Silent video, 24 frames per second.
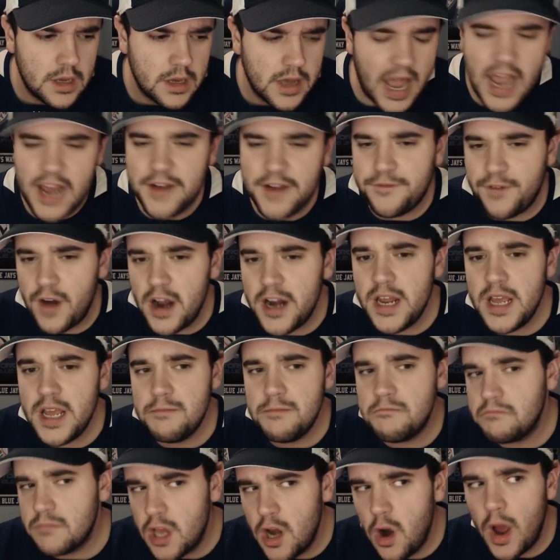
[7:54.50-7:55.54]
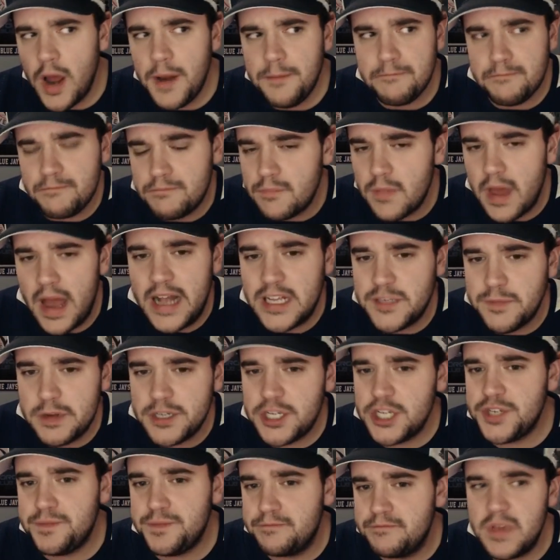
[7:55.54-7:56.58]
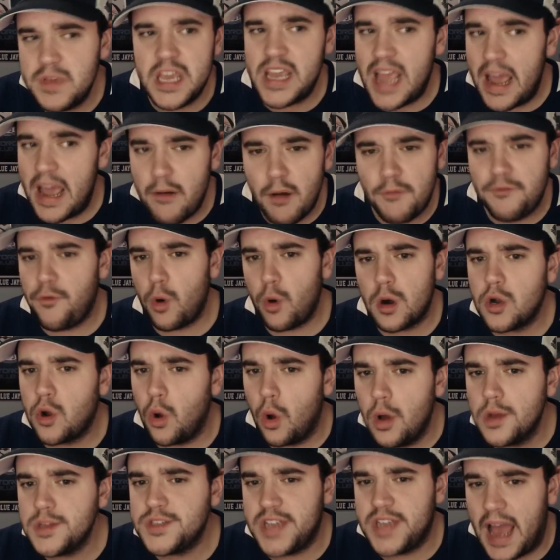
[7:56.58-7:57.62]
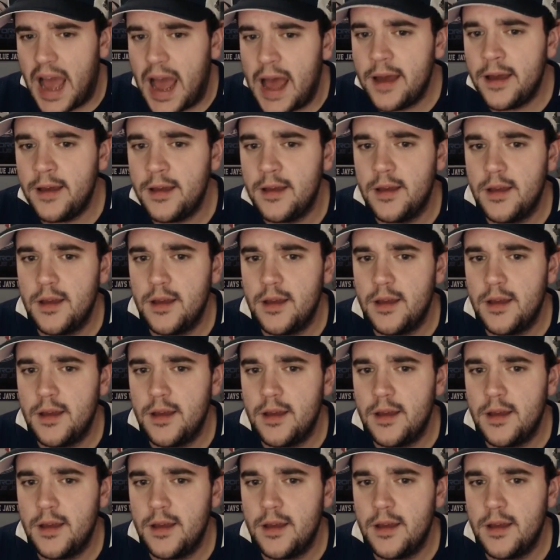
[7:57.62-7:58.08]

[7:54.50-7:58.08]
And Freddie, you know what? As much as he gave up four goals, yeah,